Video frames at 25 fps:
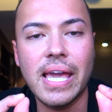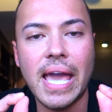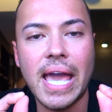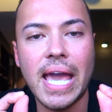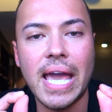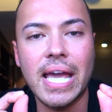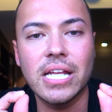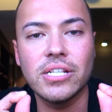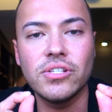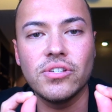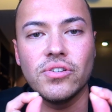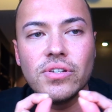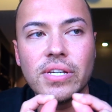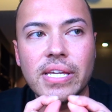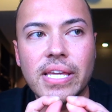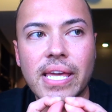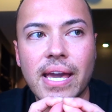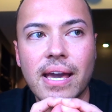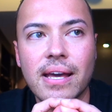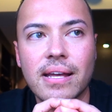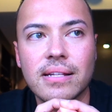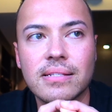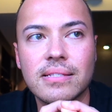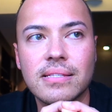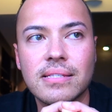and you
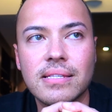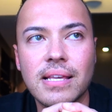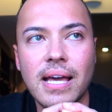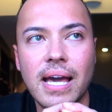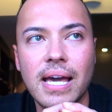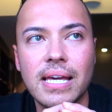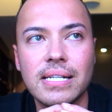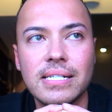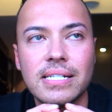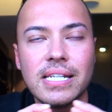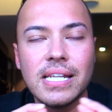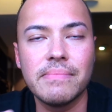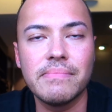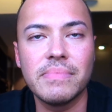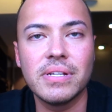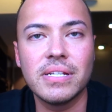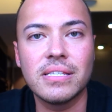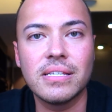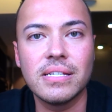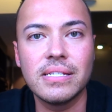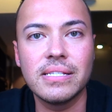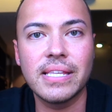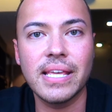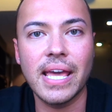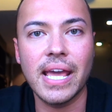get
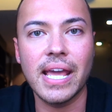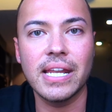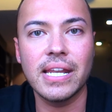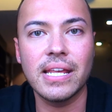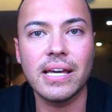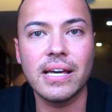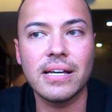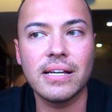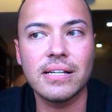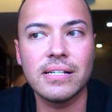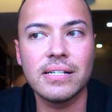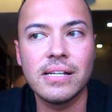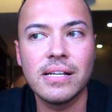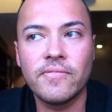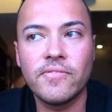unlimited data